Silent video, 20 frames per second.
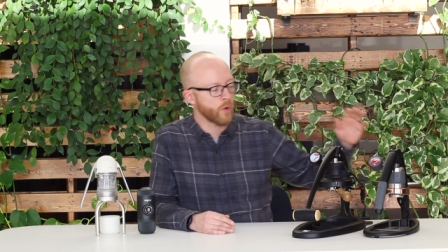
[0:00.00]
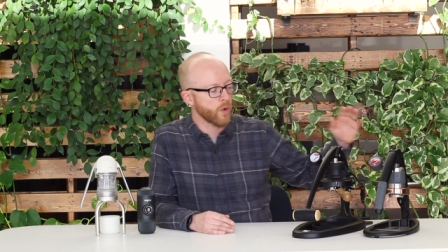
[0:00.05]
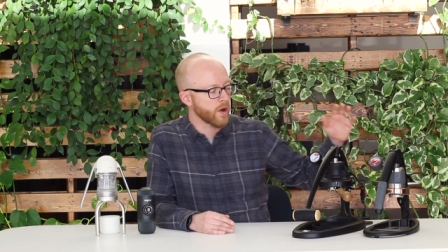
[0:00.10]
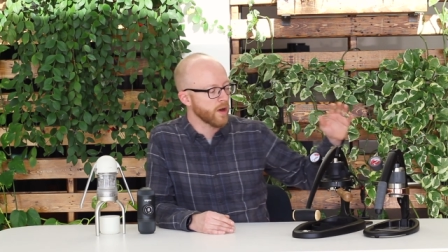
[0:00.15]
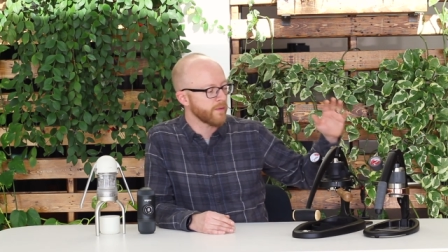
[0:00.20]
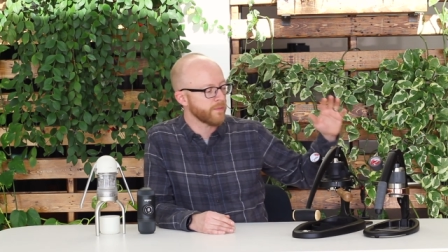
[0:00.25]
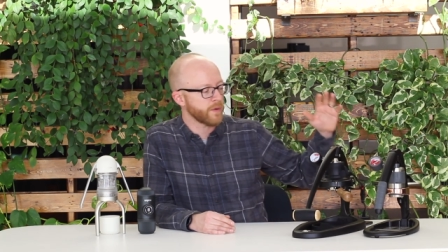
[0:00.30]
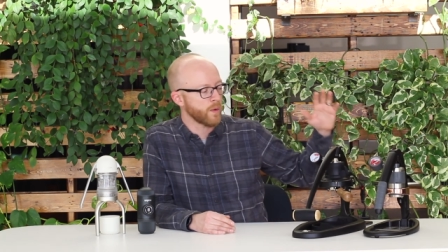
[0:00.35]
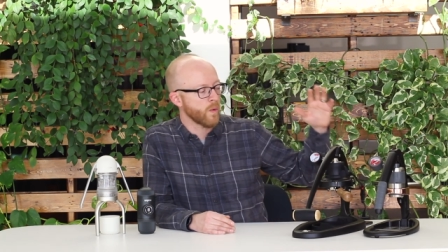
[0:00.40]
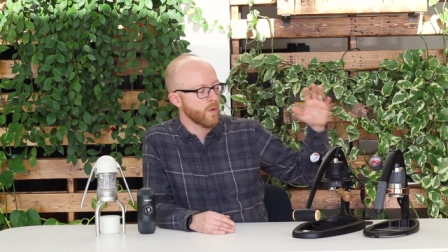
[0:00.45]
or
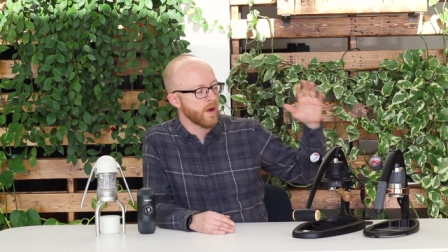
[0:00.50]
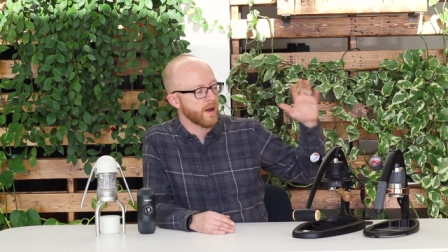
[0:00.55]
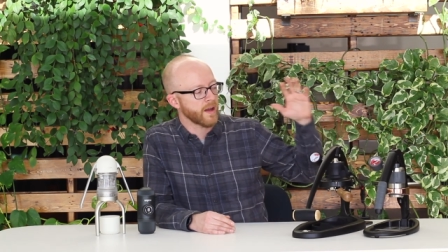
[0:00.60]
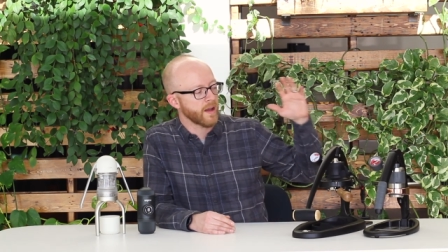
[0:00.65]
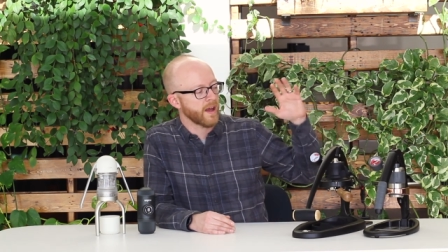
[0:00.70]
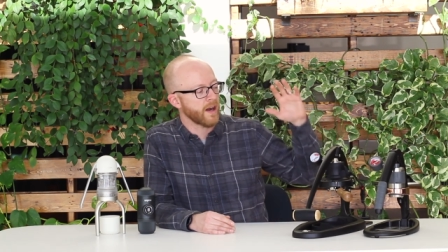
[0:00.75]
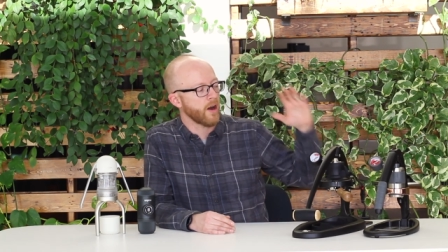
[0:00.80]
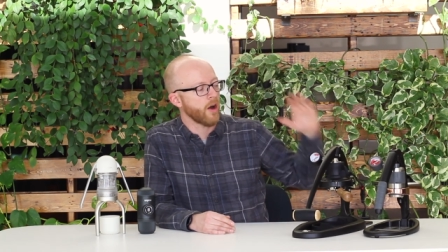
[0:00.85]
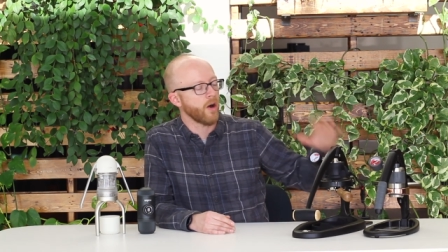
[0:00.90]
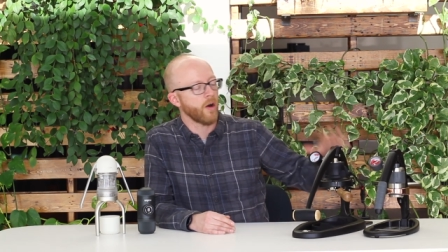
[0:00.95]
if you want
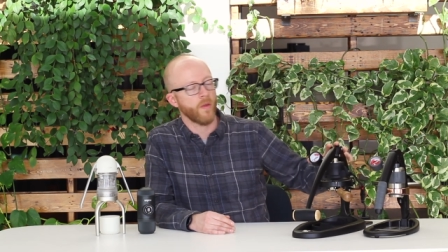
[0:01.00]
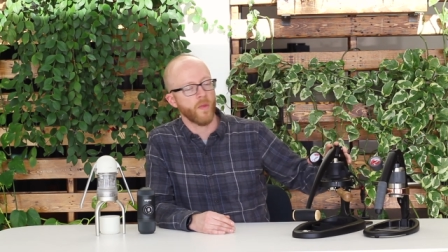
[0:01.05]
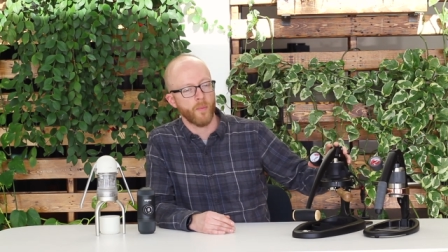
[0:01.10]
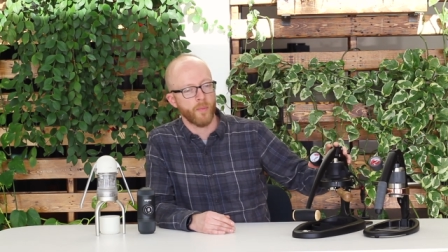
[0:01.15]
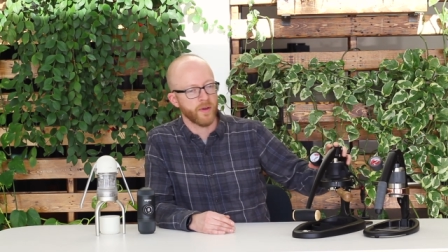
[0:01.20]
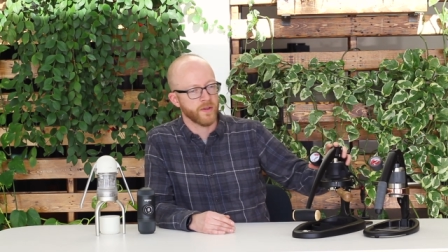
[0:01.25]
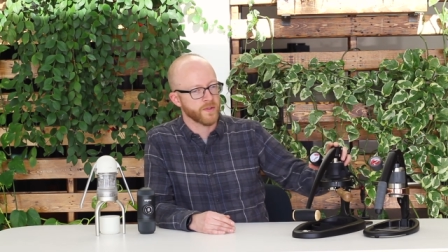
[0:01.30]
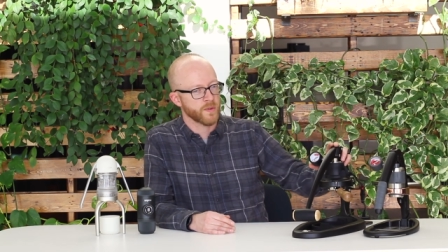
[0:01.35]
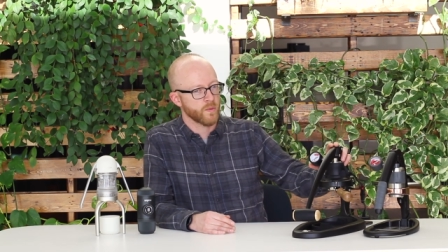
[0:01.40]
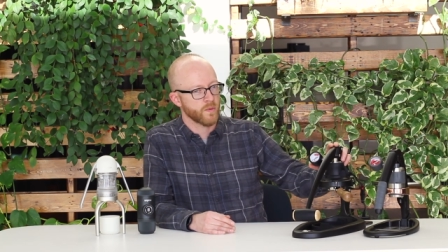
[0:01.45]
kind of all the
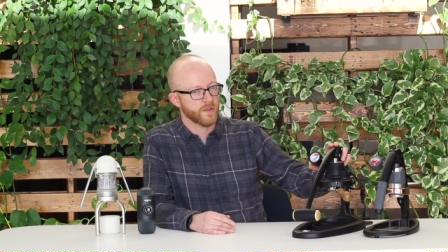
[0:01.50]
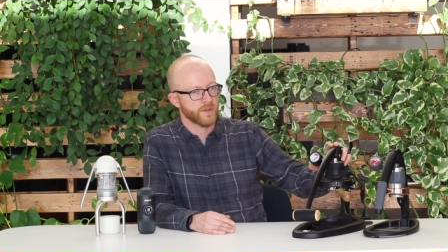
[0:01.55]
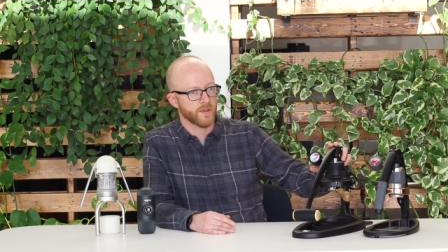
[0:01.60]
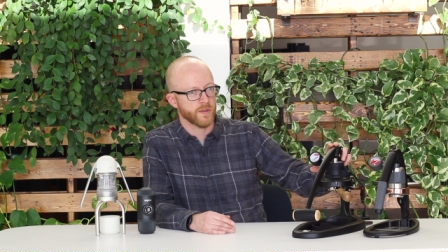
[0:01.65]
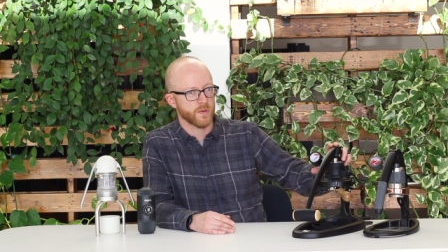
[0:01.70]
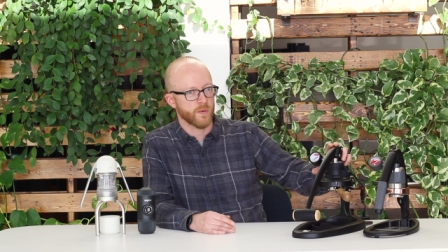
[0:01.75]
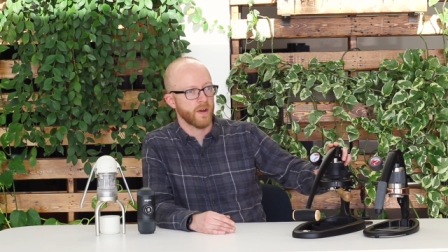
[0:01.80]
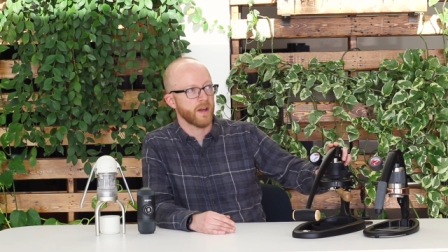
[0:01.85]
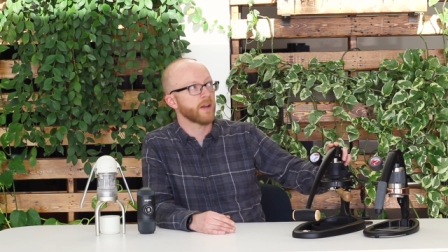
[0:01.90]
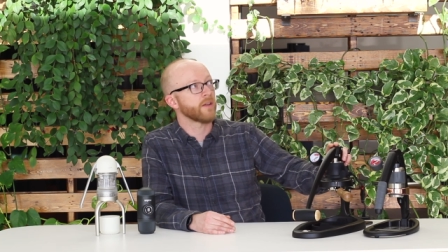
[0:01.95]
bells and
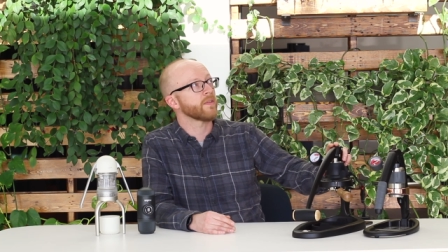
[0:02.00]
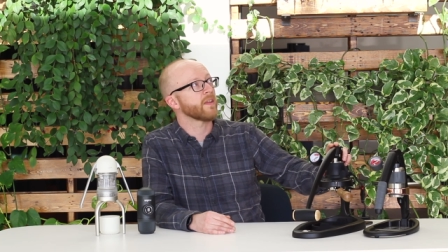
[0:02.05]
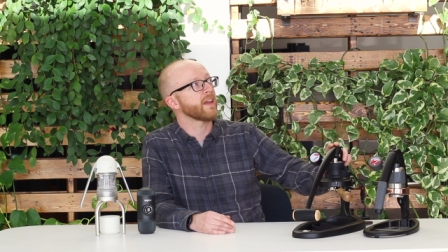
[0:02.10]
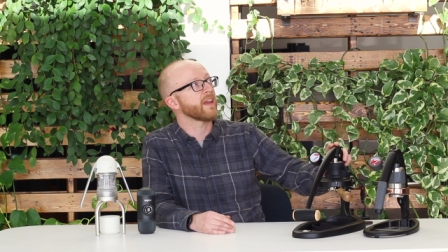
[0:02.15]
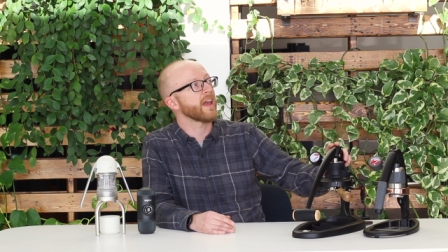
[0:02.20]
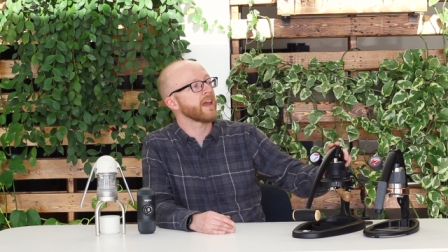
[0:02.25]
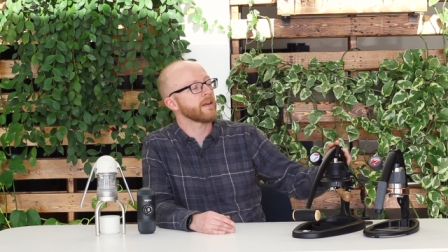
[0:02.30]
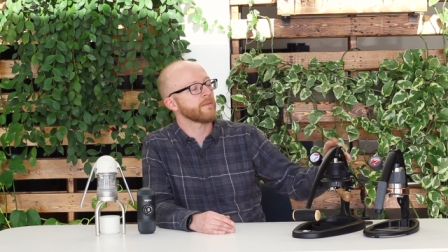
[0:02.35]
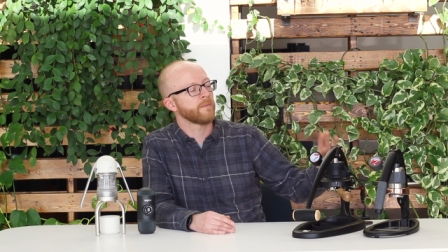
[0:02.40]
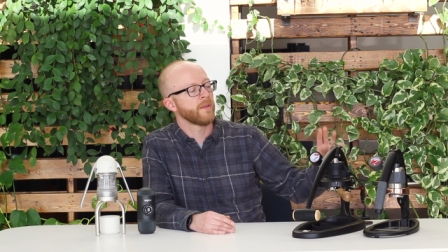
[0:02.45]
whistles right at the
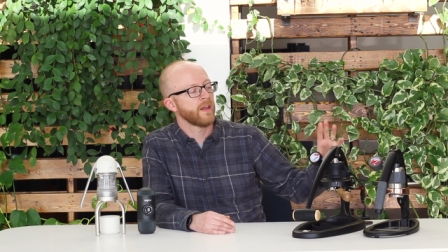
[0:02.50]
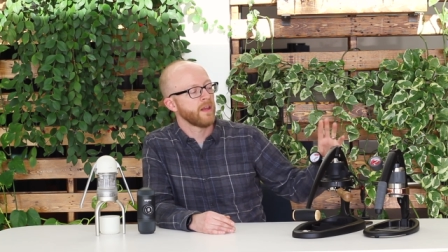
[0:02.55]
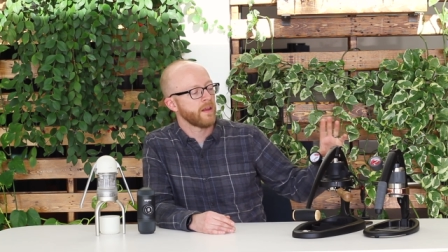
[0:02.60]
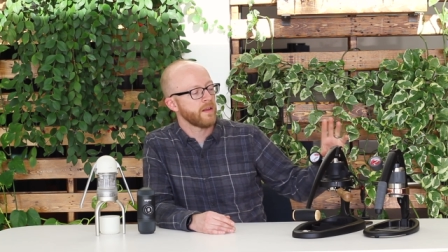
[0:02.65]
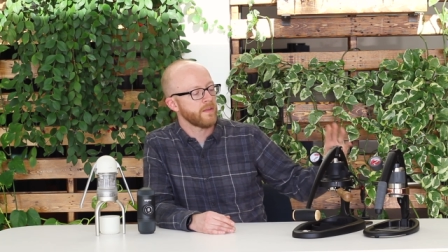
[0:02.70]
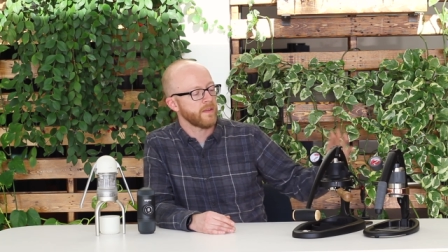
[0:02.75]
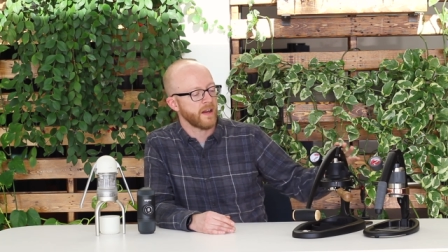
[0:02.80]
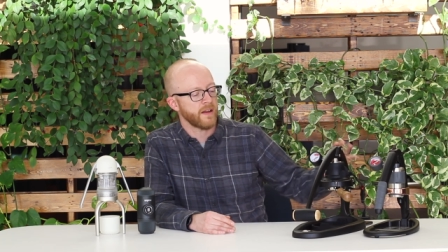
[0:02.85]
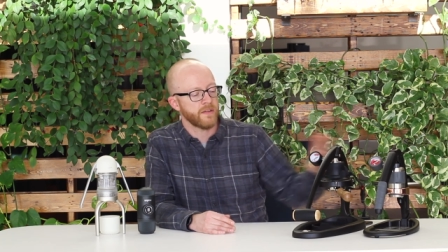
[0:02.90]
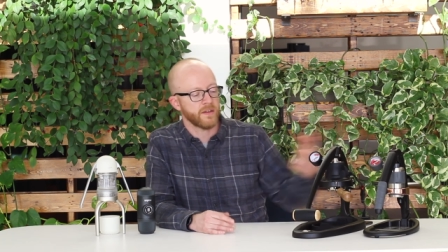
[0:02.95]
gate,
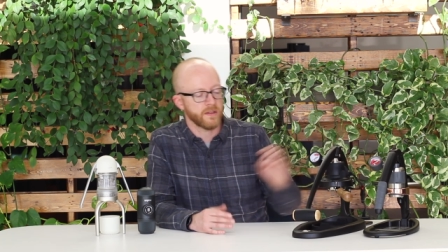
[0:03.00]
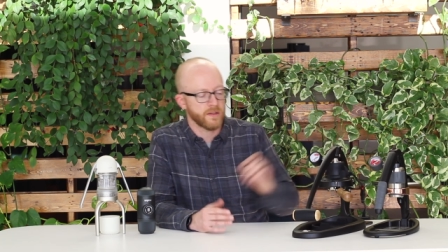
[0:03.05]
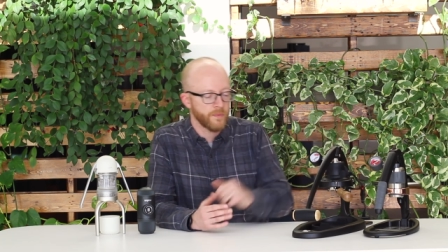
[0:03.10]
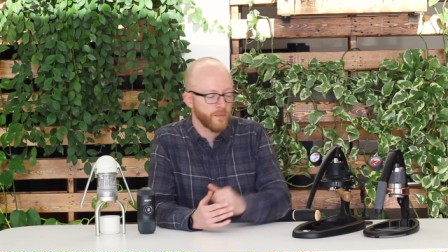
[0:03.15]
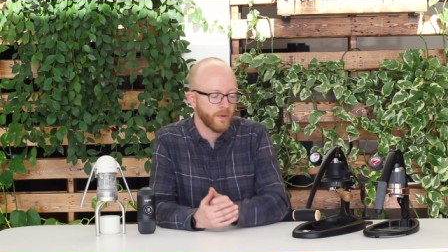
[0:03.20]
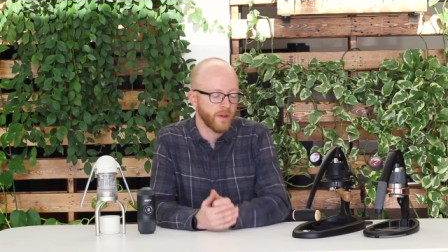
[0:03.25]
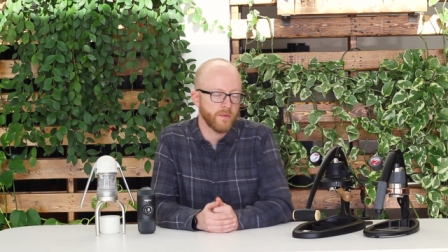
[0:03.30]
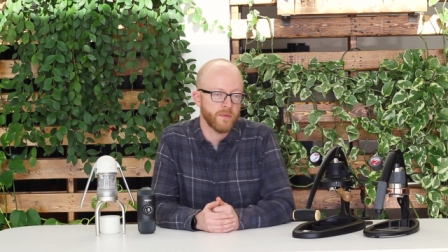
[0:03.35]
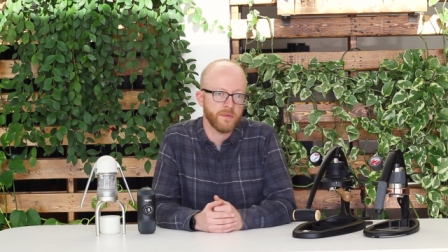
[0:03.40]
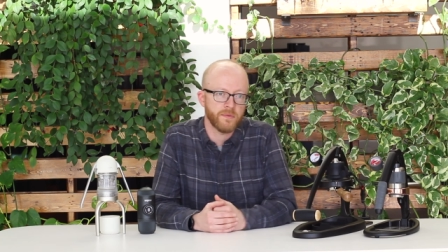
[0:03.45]
then I think the
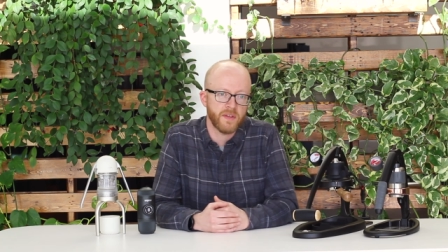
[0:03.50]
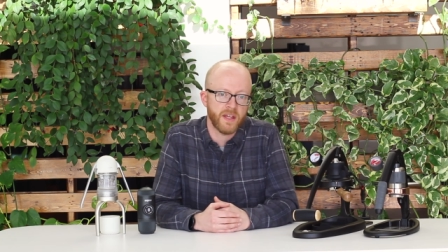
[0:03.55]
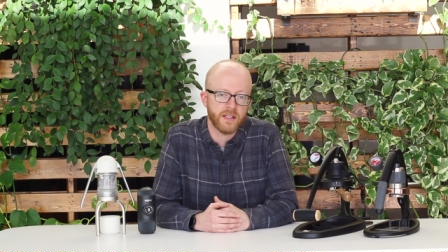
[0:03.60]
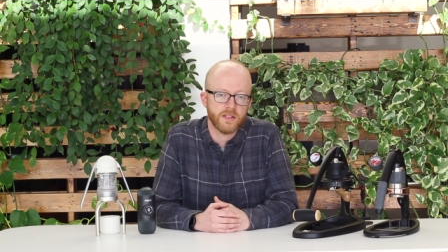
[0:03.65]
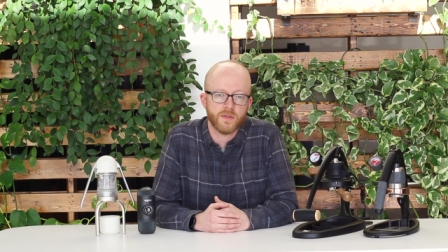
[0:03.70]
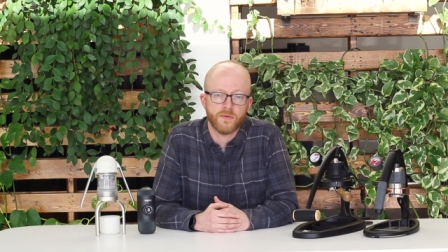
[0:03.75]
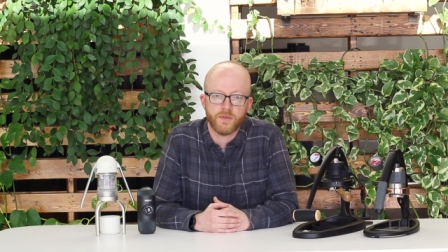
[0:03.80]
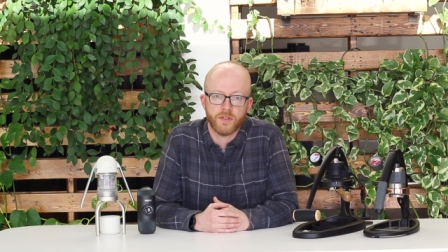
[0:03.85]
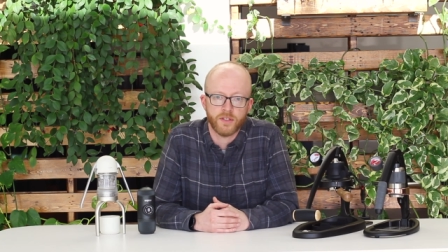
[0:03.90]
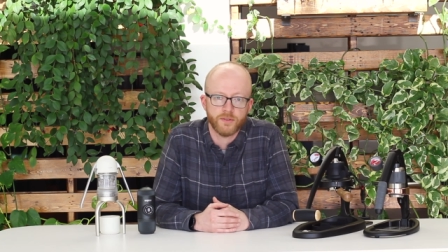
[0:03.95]
Flair 58 is for